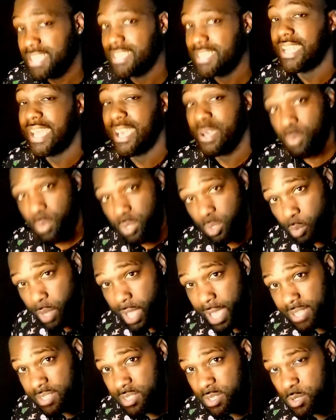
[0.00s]
that I'm going to
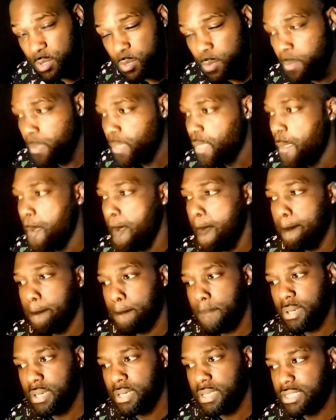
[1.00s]
react to, but